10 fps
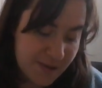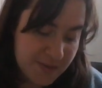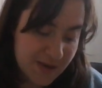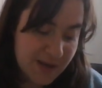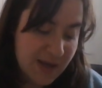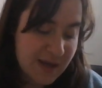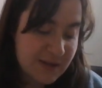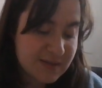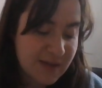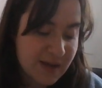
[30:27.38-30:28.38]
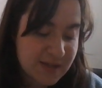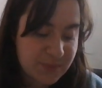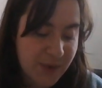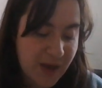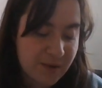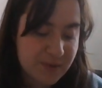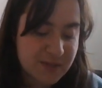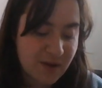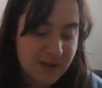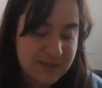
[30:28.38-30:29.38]
The king size bed
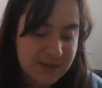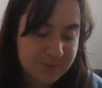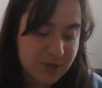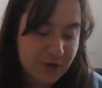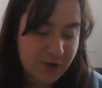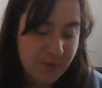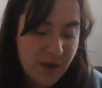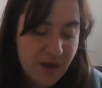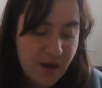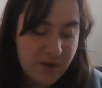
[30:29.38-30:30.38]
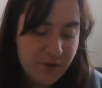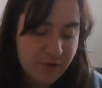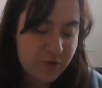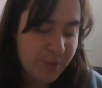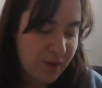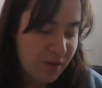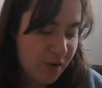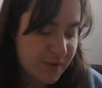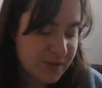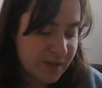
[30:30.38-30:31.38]
was awesome too, though the
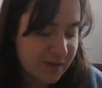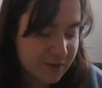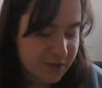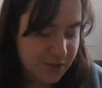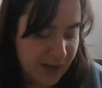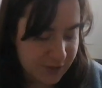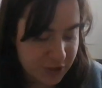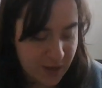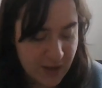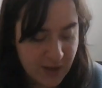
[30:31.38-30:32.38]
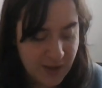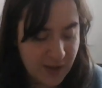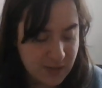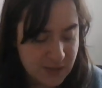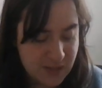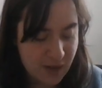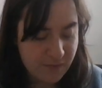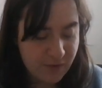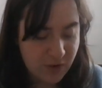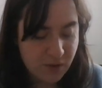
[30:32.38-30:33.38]
pillow was a little strange.
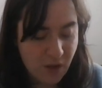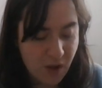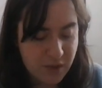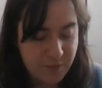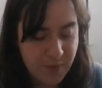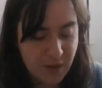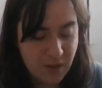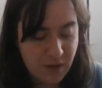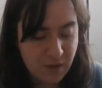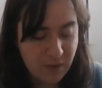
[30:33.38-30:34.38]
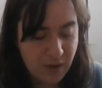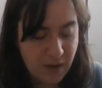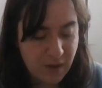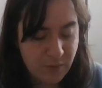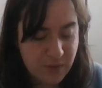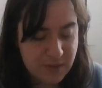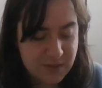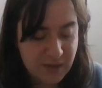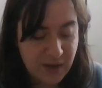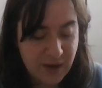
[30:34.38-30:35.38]
Instead of a cloth pillow, it
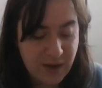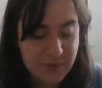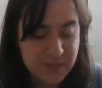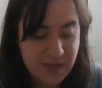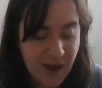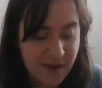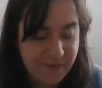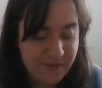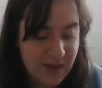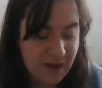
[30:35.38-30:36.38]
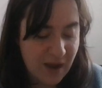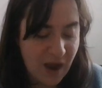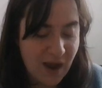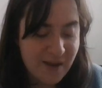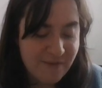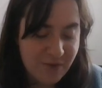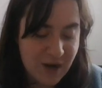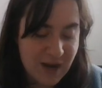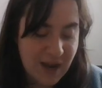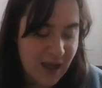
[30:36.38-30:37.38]
was it was an ivy
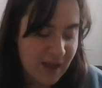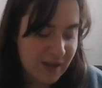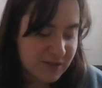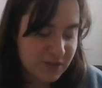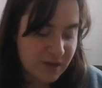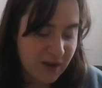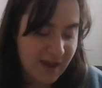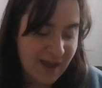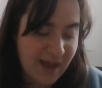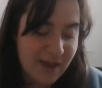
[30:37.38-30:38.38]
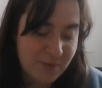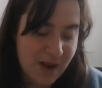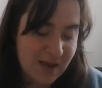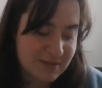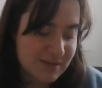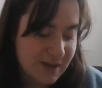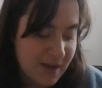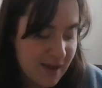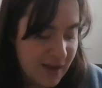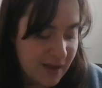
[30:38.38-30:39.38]
ivory head headrest
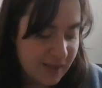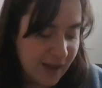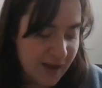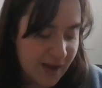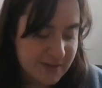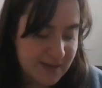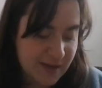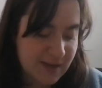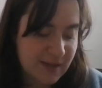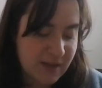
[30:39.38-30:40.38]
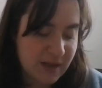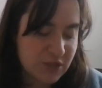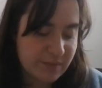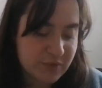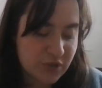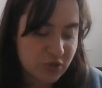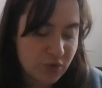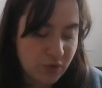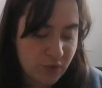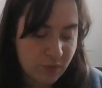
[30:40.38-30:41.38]
like I'd seen in the Egyptian
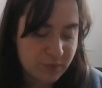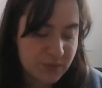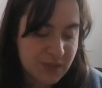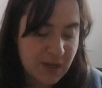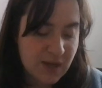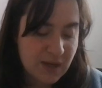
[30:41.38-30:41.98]
tombs.